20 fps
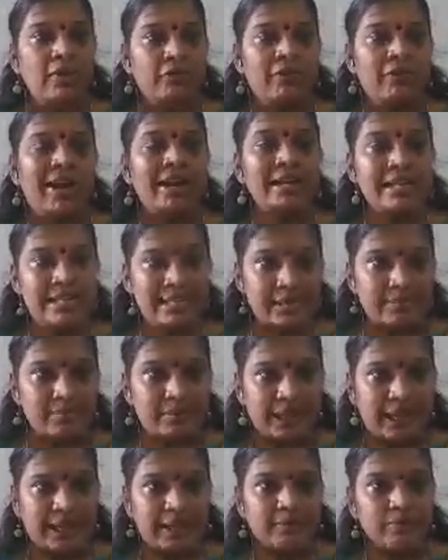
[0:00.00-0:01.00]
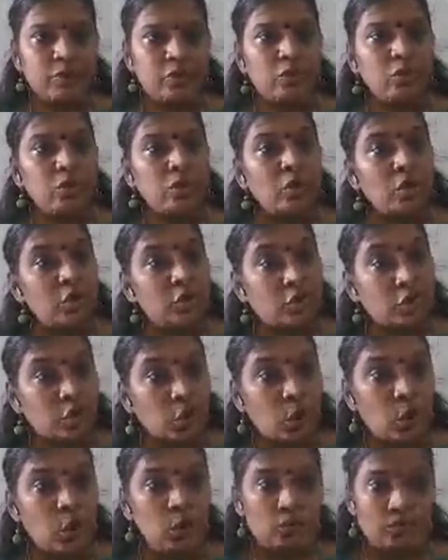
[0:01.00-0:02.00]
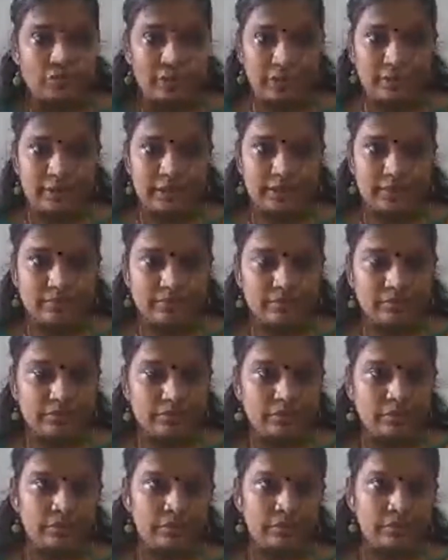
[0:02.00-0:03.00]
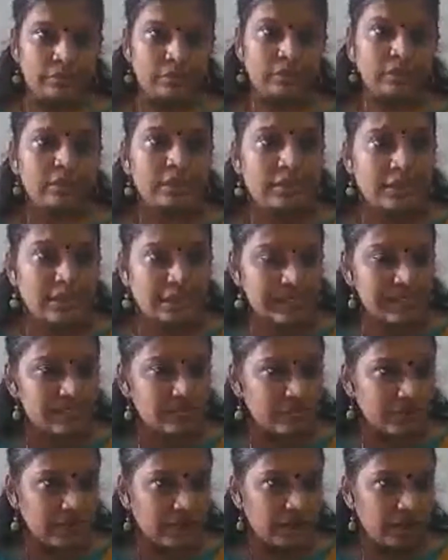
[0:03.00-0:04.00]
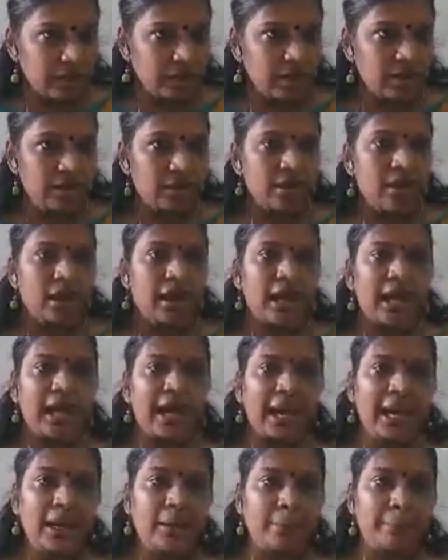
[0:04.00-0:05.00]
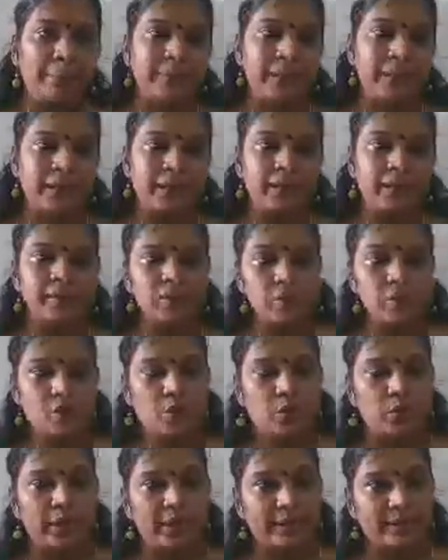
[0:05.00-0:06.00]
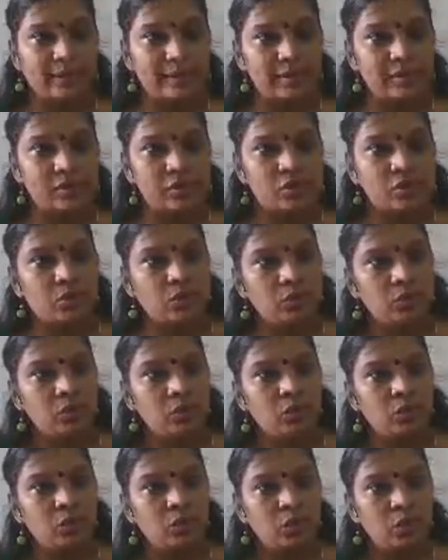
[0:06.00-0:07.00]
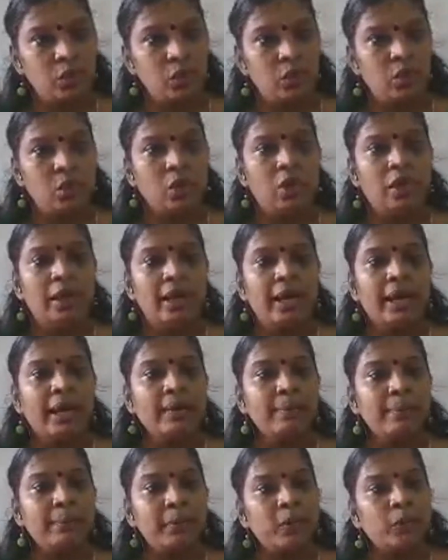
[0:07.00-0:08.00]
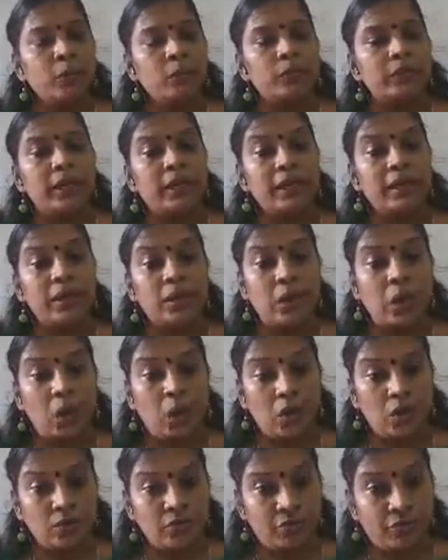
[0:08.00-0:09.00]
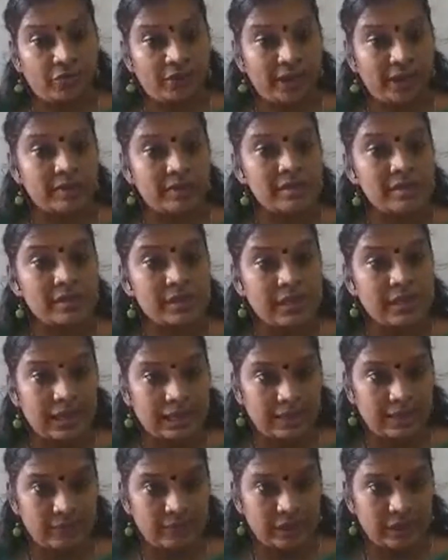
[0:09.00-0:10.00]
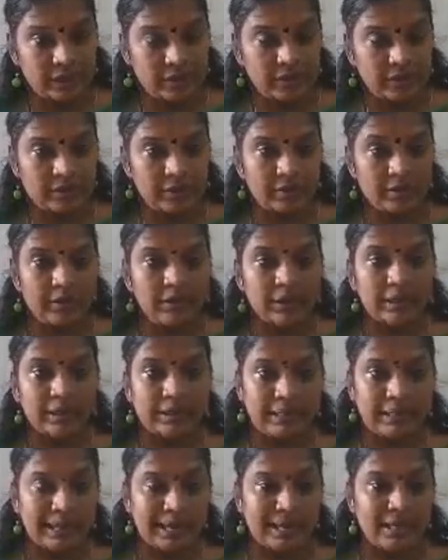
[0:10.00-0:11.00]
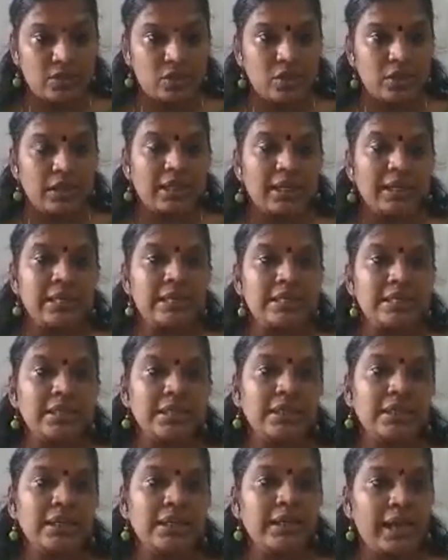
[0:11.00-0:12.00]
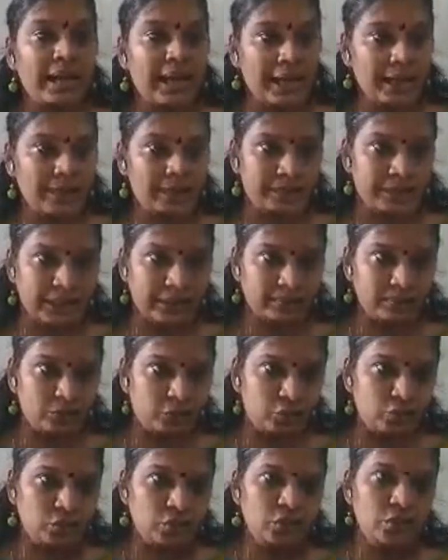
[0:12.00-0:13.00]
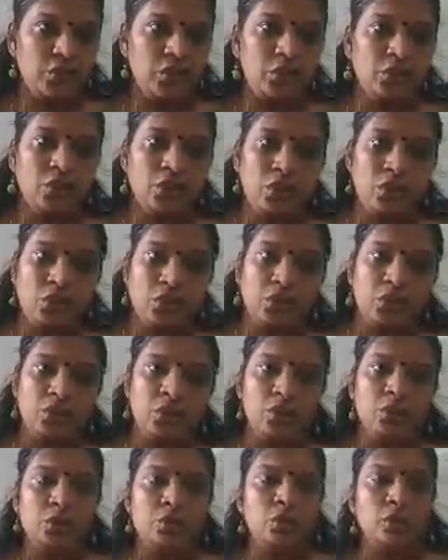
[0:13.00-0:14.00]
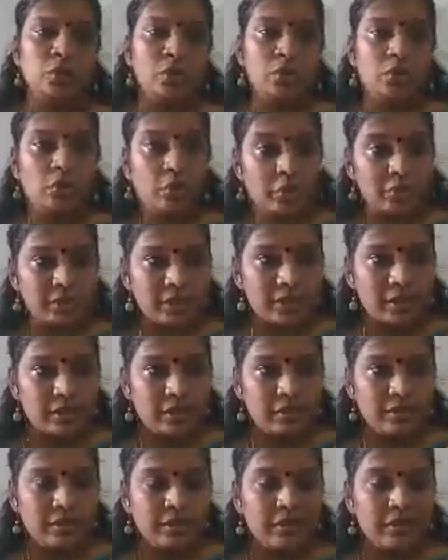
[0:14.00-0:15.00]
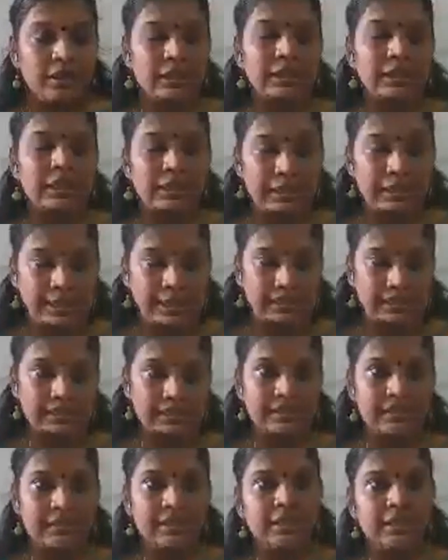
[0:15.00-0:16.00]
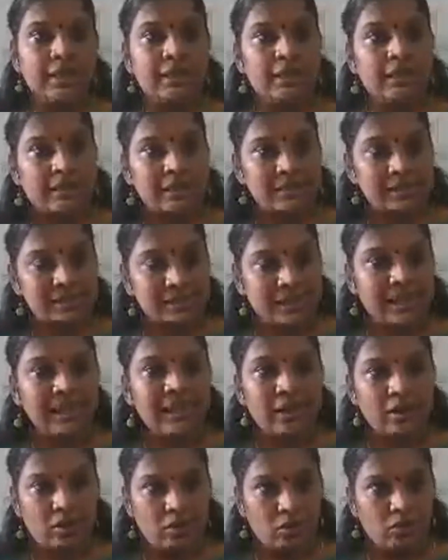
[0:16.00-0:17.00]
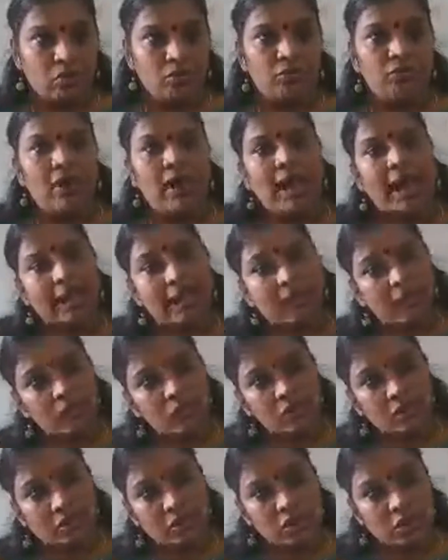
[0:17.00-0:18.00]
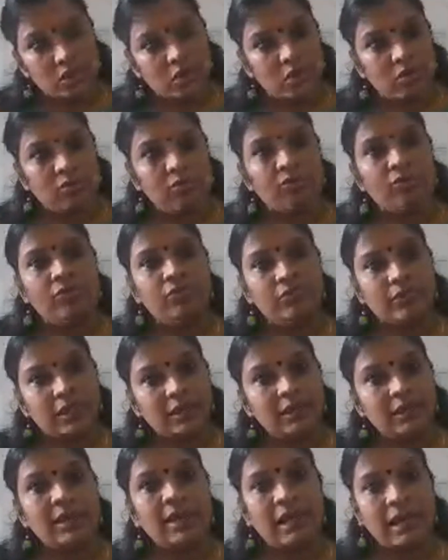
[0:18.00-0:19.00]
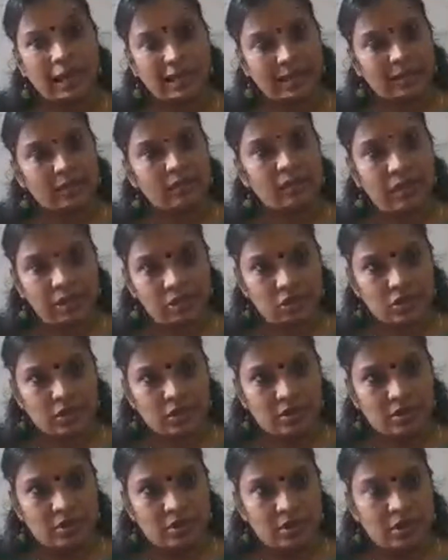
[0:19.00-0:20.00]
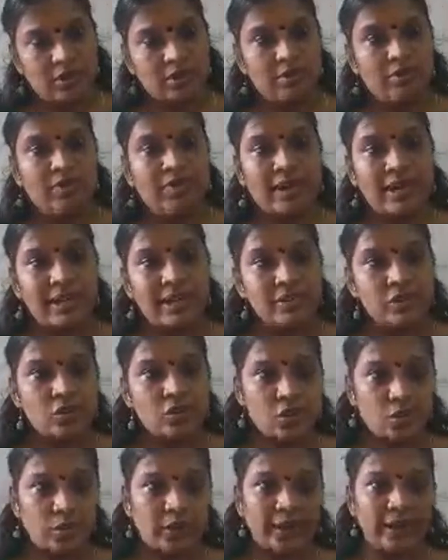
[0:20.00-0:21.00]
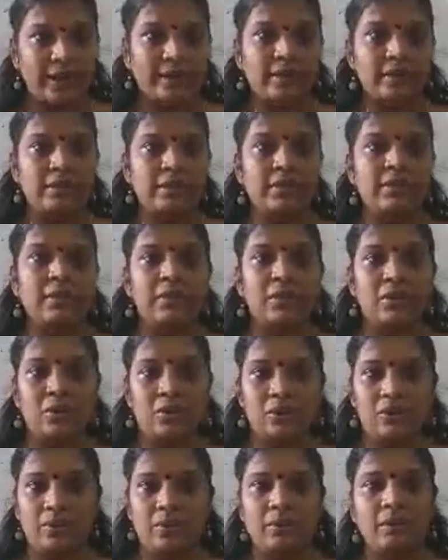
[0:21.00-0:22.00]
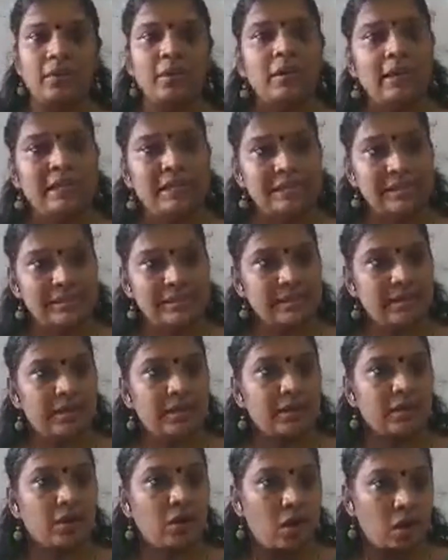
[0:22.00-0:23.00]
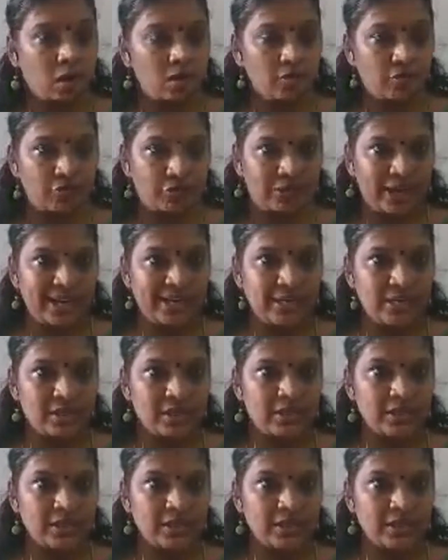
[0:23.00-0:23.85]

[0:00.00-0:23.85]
find some time to talk with them. This will help the students to improve the confidence level, that in turn help them to what? Yes, the skill of acquisition of the language. When a student is confident